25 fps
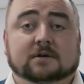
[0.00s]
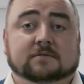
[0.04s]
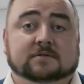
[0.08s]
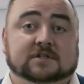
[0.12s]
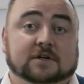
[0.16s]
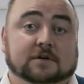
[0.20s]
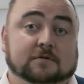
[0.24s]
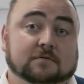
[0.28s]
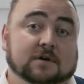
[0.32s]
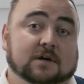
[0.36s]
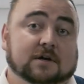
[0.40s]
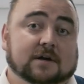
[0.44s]

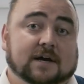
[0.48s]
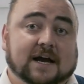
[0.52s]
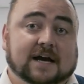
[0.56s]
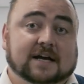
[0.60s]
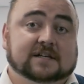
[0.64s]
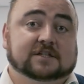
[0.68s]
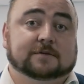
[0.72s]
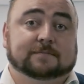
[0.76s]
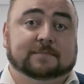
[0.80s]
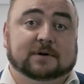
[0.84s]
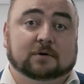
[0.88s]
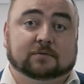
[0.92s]
So
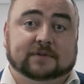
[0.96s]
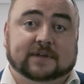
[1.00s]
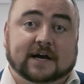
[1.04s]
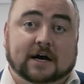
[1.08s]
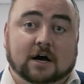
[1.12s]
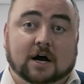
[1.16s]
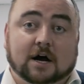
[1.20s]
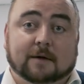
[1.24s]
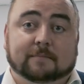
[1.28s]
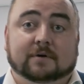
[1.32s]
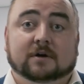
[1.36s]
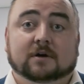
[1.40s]
as you build
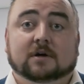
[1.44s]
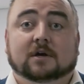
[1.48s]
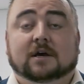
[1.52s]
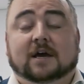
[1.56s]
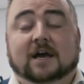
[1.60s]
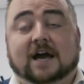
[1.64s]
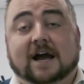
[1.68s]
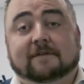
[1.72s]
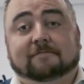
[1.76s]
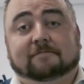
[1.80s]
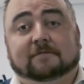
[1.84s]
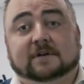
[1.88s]
that up,
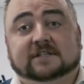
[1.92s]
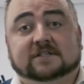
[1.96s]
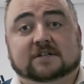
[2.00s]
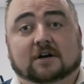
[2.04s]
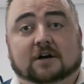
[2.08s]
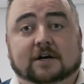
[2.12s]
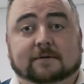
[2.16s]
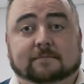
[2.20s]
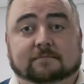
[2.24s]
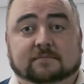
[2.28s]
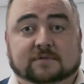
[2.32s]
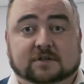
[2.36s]
every
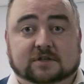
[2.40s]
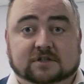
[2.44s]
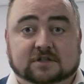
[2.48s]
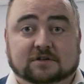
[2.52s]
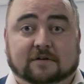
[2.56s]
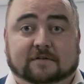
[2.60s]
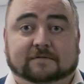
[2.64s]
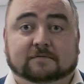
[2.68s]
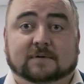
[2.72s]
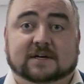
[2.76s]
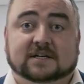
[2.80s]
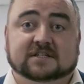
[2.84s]
time the
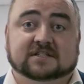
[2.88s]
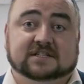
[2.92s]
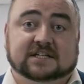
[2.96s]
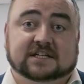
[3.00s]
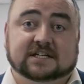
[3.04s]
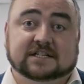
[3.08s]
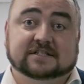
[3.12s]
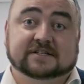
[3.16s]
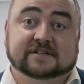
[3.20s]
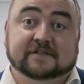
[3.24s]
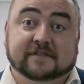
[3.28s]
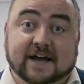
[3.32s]
software
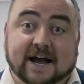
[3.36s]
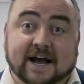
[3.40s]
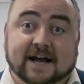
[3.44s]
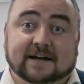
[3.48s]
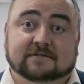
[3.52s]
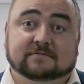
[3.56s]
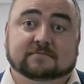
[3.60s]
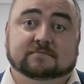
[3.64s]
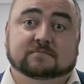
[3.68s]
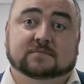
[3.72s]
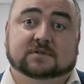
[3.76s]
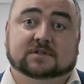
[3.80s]
sees that
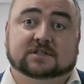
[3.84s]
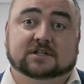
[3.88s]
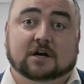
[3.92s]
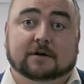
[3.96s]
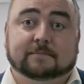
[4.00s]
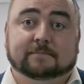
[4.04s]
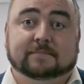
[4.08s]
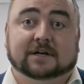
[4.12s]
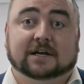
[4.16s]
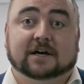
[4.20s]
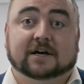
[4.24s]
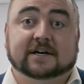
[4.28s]

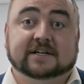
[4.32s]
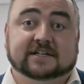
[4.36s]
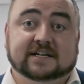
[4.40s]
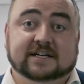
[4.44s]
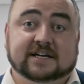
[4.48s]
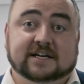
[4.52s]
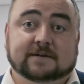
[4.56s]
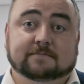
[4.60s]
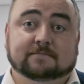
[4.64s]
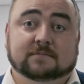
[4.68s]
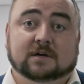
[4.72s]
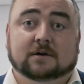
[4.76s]
sample
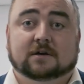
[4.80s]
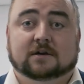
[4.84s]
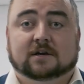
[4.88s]
ID,